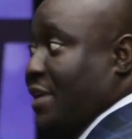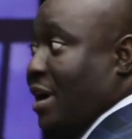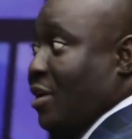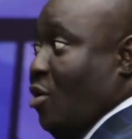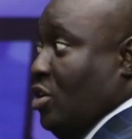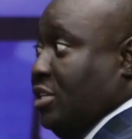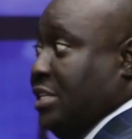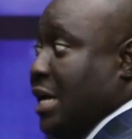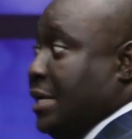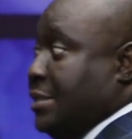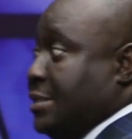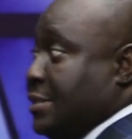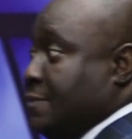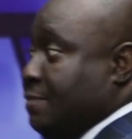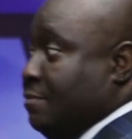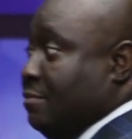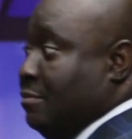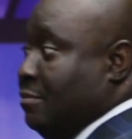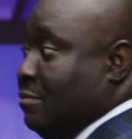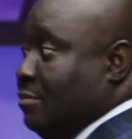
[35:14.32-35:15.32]
after God's heart.
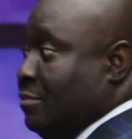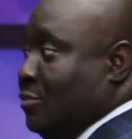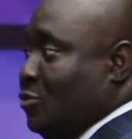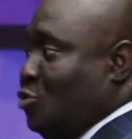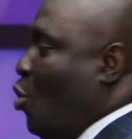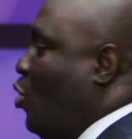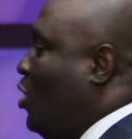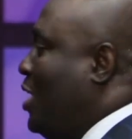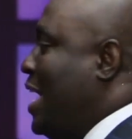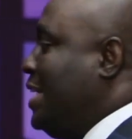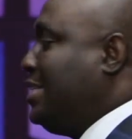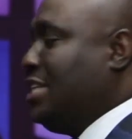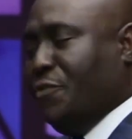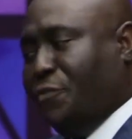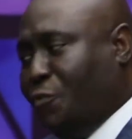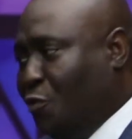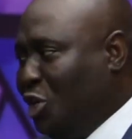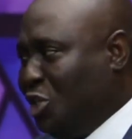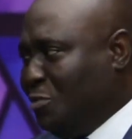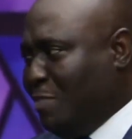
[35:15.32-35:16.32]
Don't let
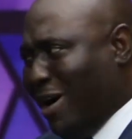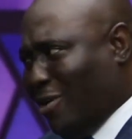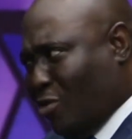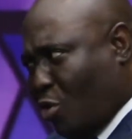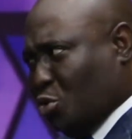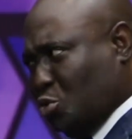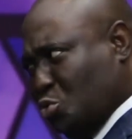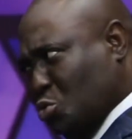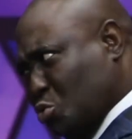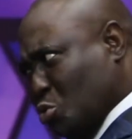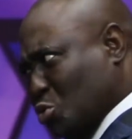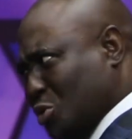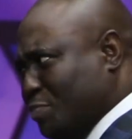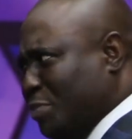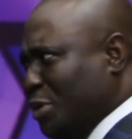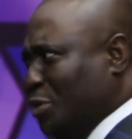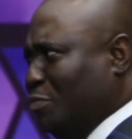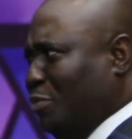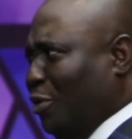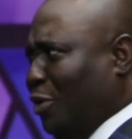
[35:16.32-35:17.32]
a foolish man cause you to
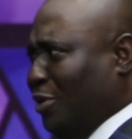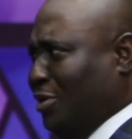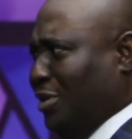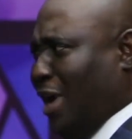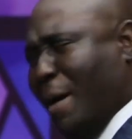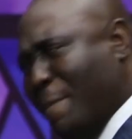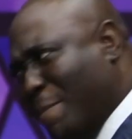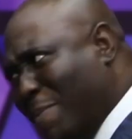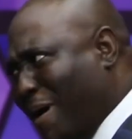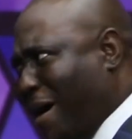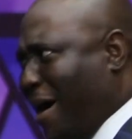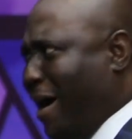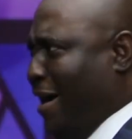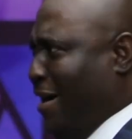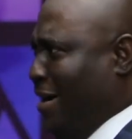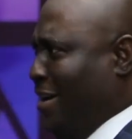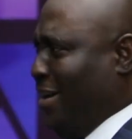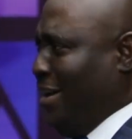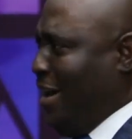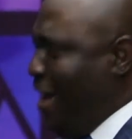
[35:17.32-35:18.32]
spill blood. Abba.
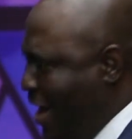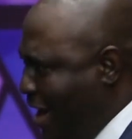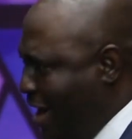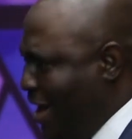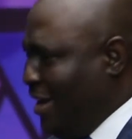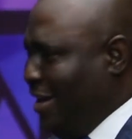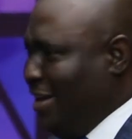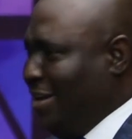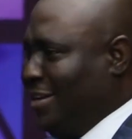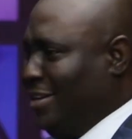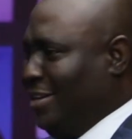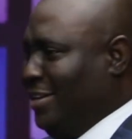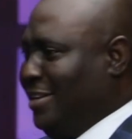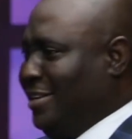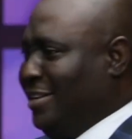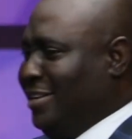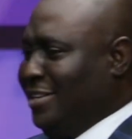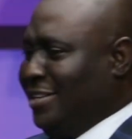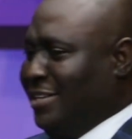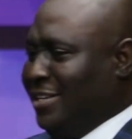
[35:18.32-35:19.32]
Eh?
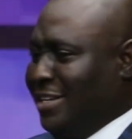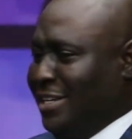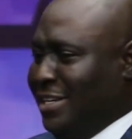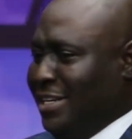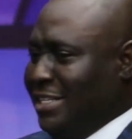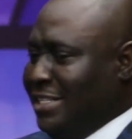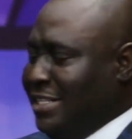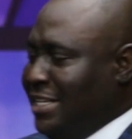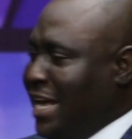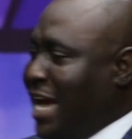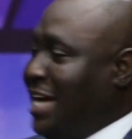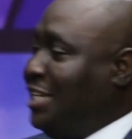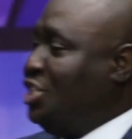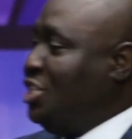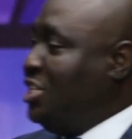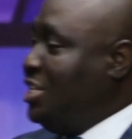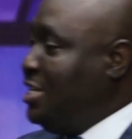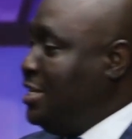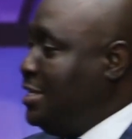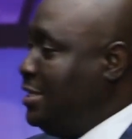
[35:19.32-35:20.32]
And
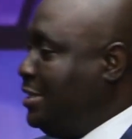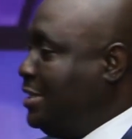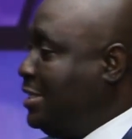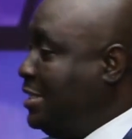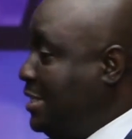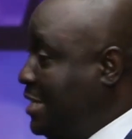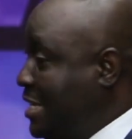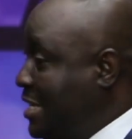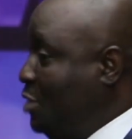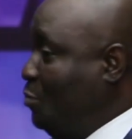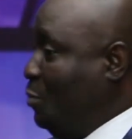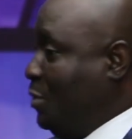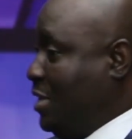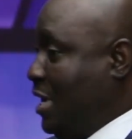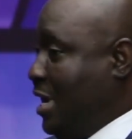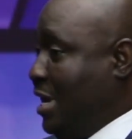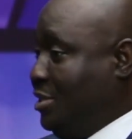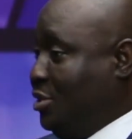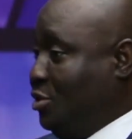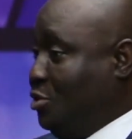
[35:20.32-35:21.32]
she didn't, she did it
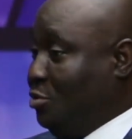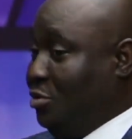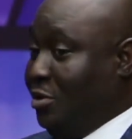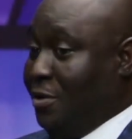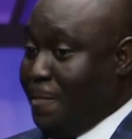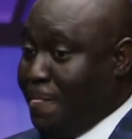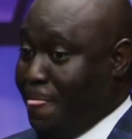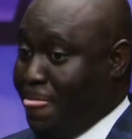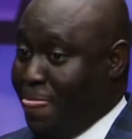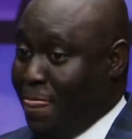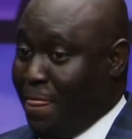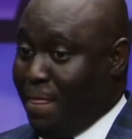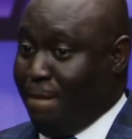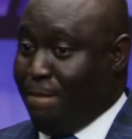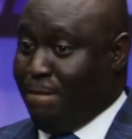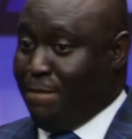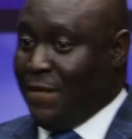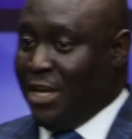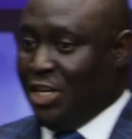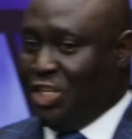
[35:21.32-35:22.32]
with an attitude
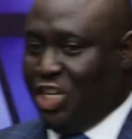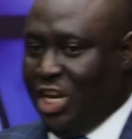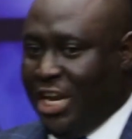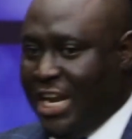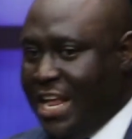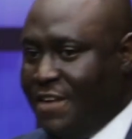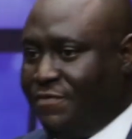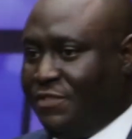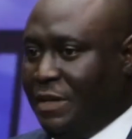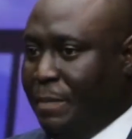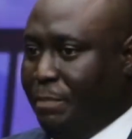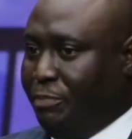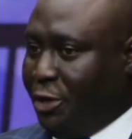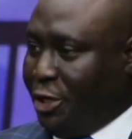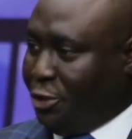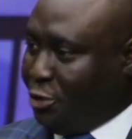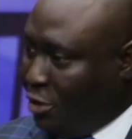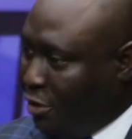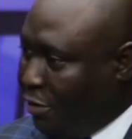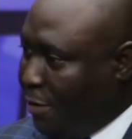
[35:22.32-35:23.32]
she left
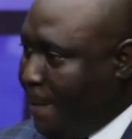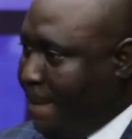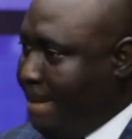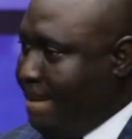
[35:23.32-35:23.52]
impression.